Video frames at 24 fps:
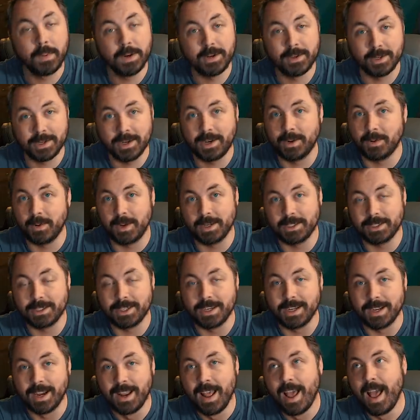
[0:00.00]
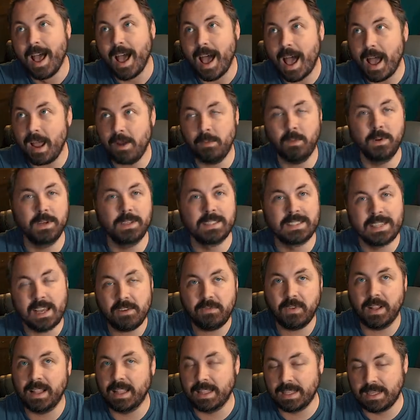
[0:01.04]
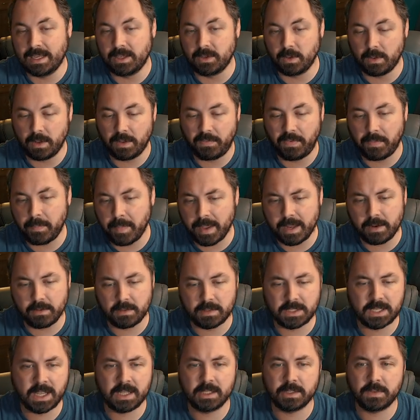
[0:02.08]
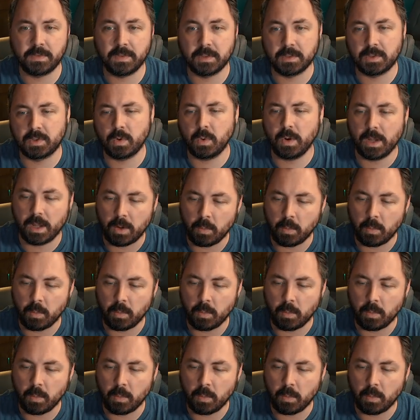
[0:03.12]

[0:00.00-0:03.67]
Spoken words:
but good question. I would definitely do it if it made sense for the story.